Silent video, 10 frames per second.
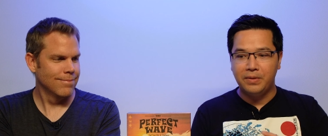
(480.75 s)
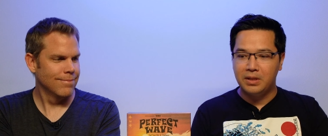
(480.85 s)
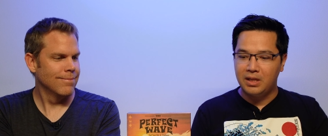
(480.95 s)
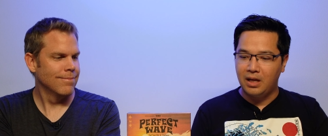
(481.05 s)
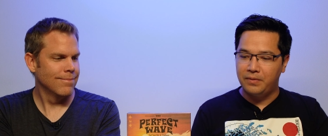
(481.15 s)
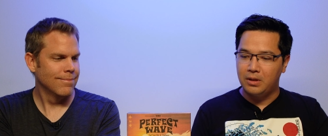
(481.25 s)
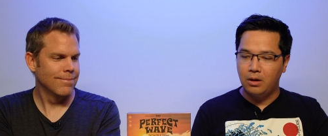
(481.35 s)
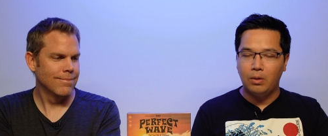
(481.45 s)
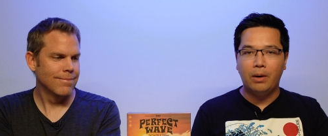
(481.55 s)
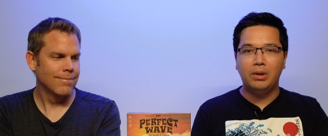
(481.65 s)
Speaker 1: and stuff.
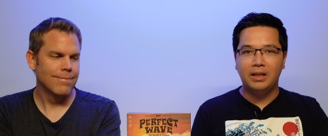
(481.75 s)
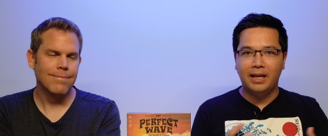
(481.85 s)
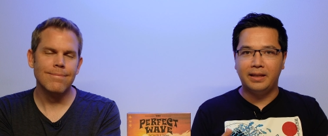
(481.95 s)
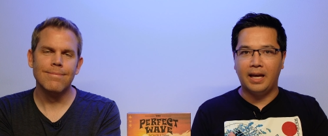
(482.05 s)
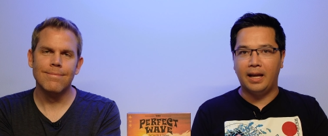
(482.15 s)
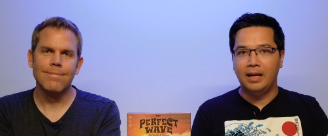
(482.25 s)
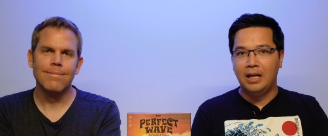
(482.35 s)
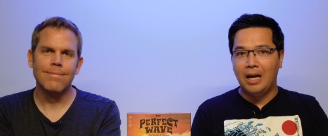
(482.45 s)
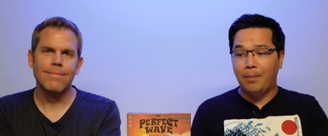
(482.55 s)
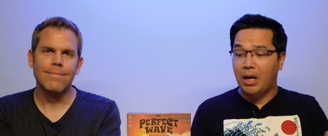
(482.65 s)
So I really like that.
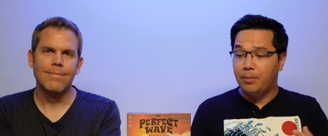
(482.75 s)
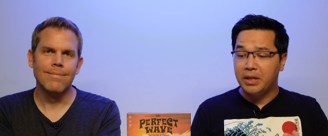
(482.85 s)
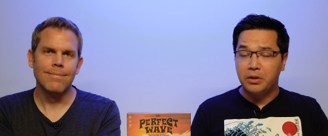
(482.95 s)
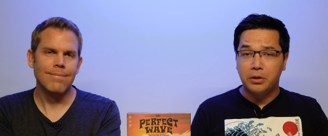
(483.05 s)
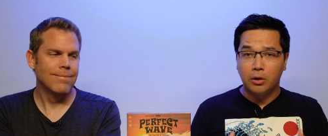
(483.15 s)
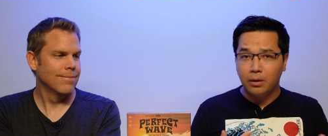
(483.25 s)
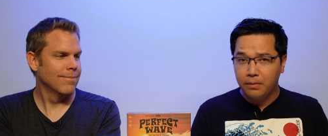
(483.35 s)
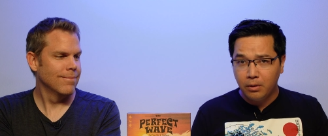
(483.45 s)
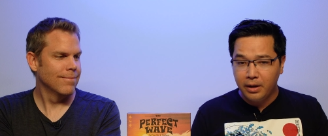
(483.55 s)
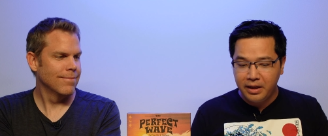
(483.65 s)
I'm not a big
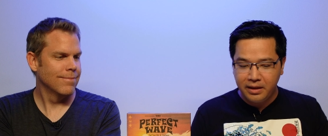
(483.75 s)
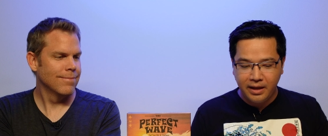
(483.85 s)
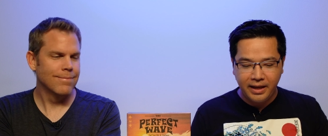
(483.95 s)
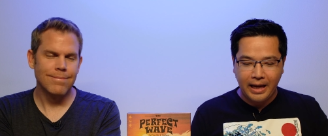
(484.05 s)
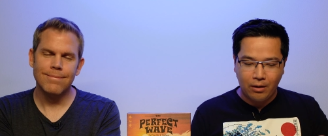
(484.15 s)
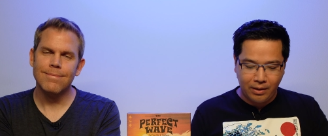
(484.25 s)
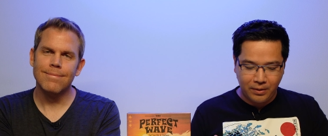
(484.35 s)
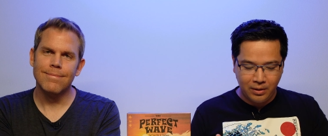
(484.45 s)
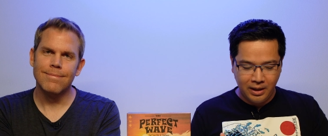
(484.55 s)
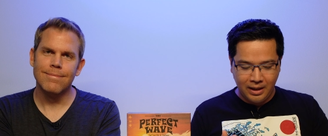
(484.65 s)
surfer or anything.
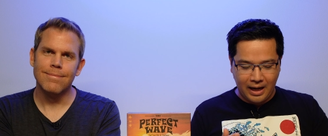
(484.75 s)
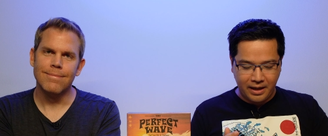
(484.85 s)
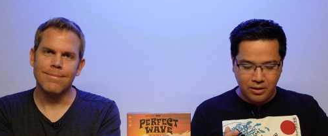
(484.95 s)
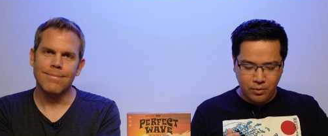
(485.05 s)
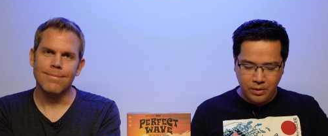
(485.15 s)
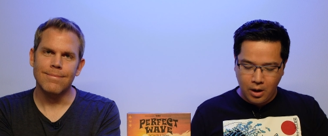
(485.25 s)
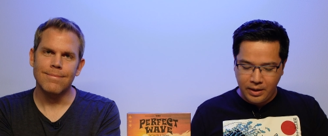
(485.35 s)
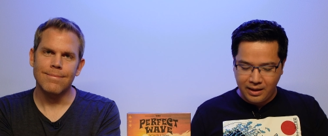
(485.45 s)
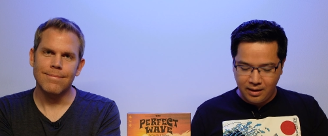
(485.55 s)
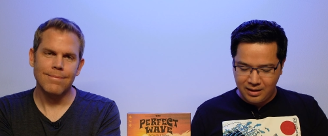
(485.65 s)
However, I do know
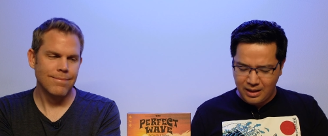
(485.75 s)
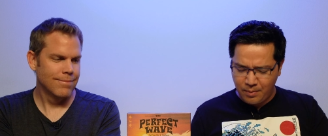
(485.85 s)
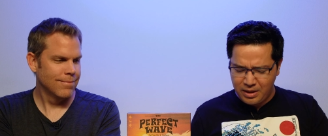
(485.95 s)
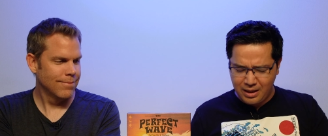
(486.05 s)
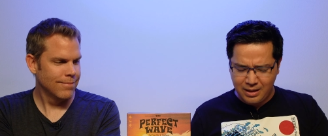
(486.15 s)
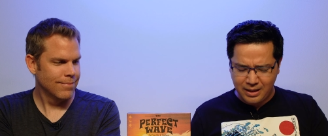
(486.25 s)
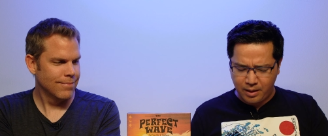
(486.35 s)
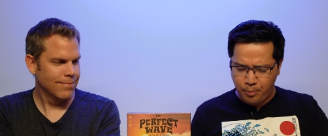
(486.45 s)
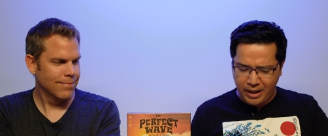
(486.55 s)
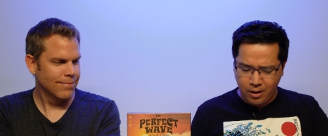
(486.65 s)
that some of these
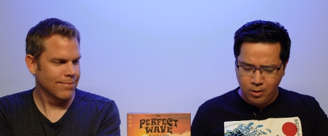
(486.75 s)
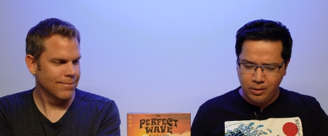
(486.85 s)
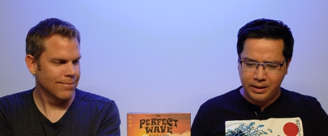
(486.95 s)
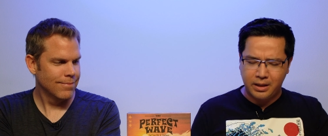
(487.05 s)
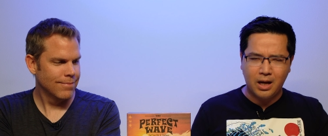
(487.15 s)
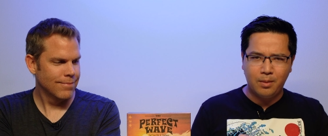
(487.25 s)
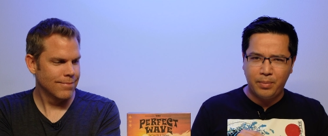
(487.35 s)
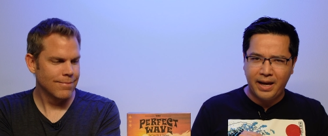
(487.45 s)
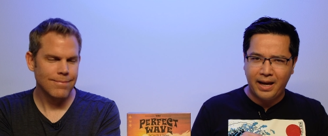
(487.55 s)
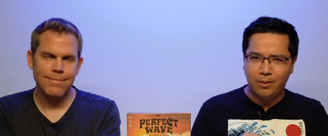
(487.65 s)
like barrel and
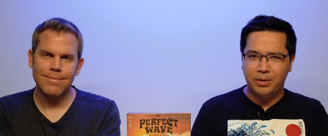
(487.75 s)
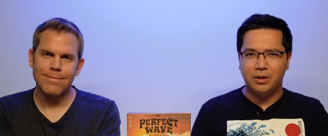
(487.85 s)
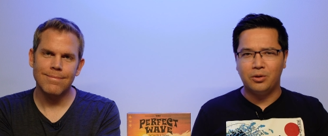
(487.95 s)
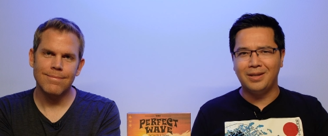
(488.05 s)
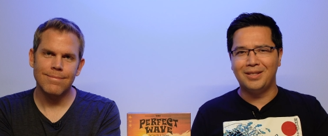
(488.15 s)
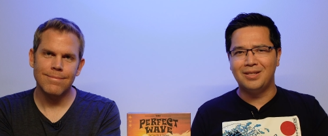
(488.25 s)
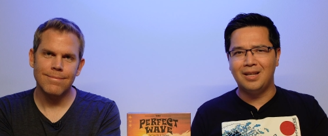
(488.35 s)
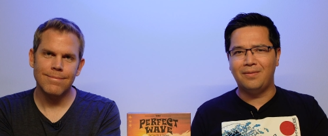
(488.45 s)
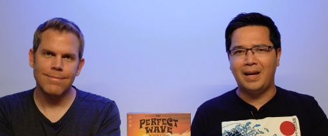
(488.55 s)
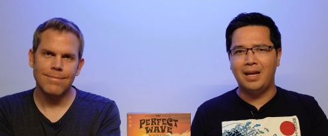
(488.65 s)
cutback with the tricks and
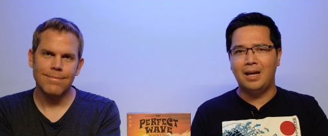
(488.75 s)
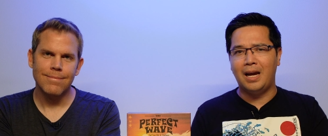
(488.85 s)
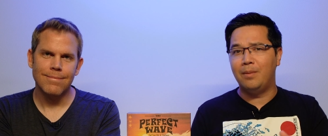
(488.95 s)
stuff, I, I